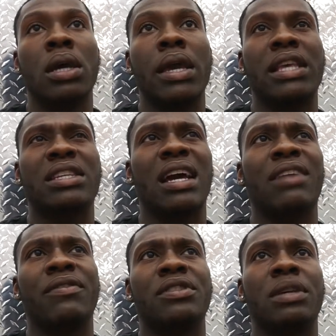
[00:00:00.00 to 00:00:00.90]
It's kind
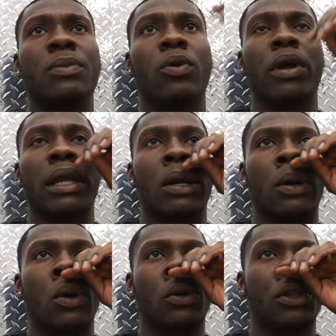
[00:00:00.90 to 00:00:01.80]
of a simple workout,
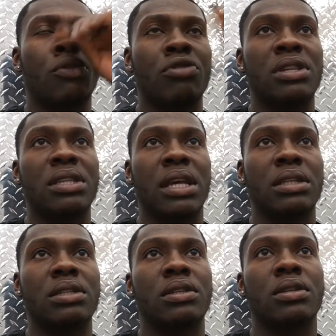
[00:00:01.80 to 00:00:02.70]
only three
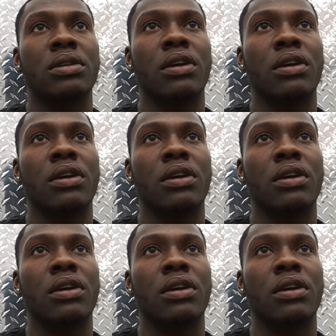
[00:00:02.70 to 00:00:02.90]
sets